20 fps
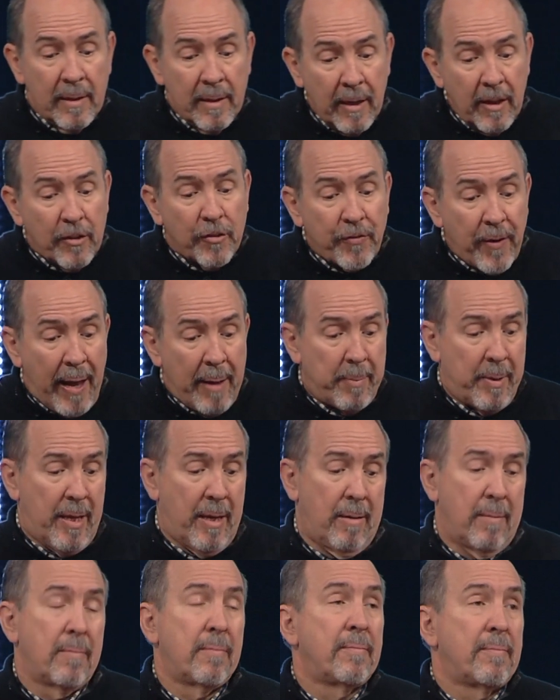His family.
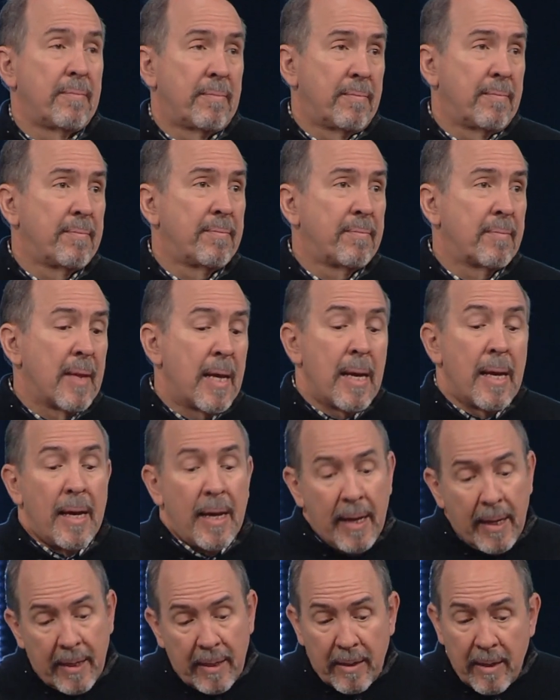
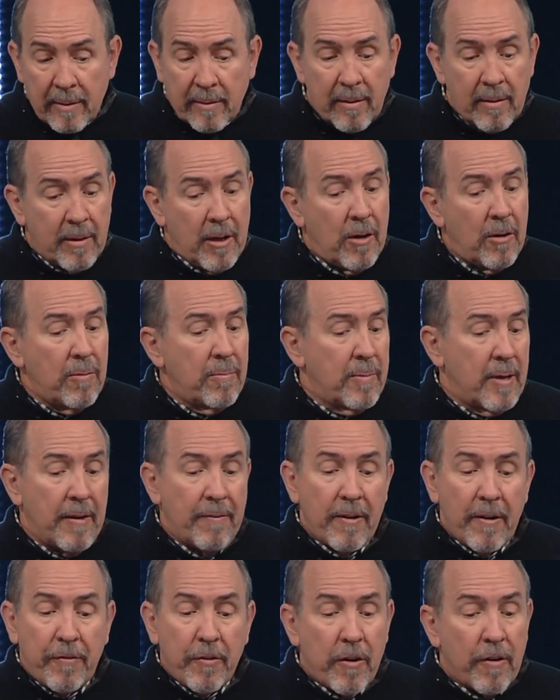In addition, though,
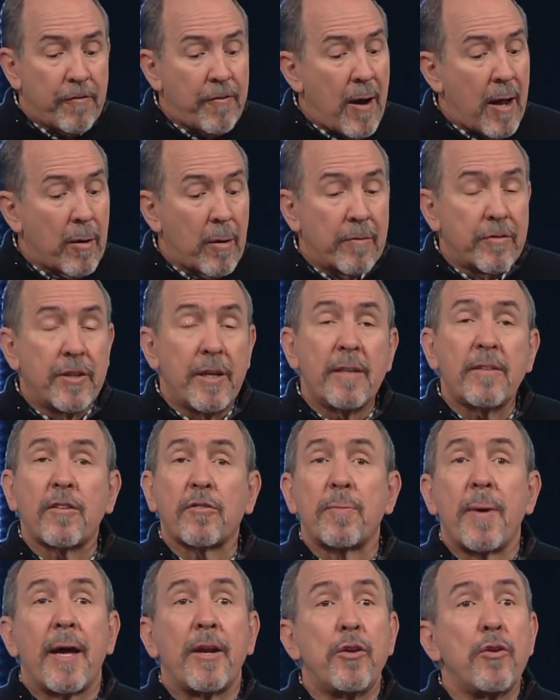even if you're a follower of
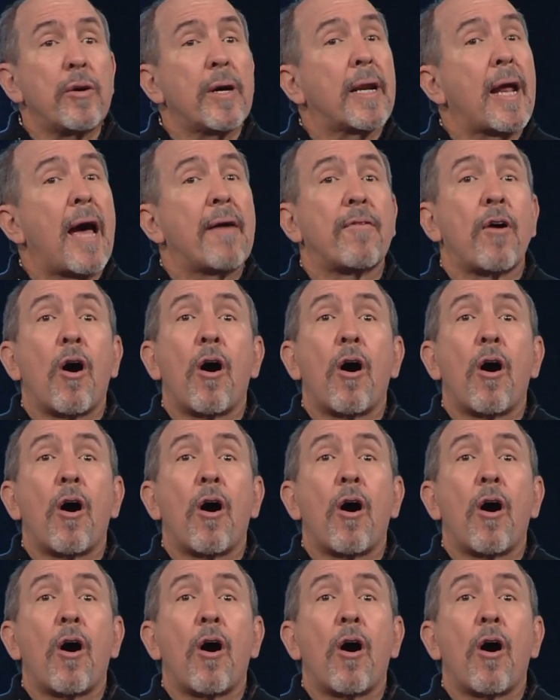Jesus, man, you got to have a